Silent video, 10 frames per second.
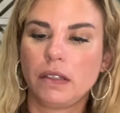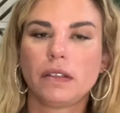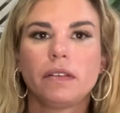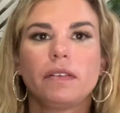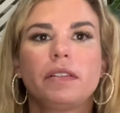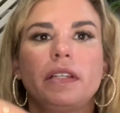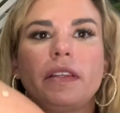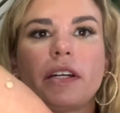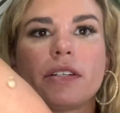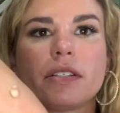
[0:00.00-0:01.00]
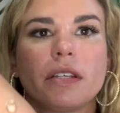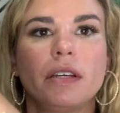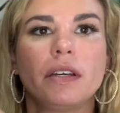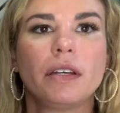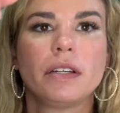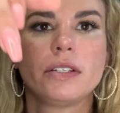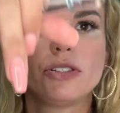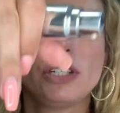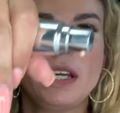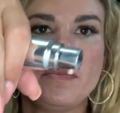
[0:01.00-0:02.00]
And then there's
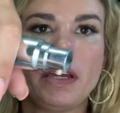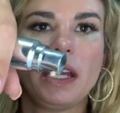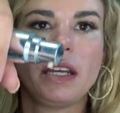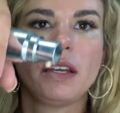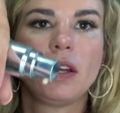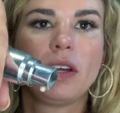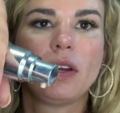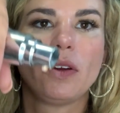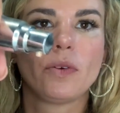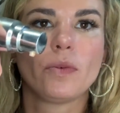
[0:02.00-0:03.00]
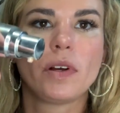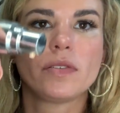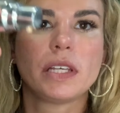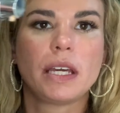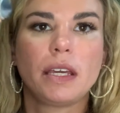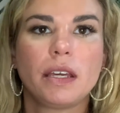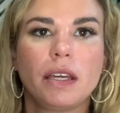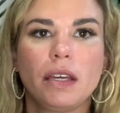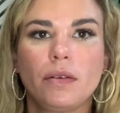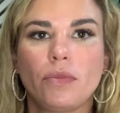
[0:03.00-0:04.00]
champagne, rosé,
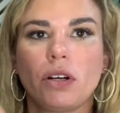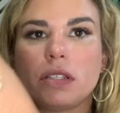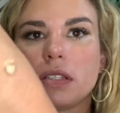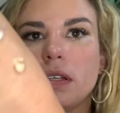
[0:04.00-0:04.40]
and bronze.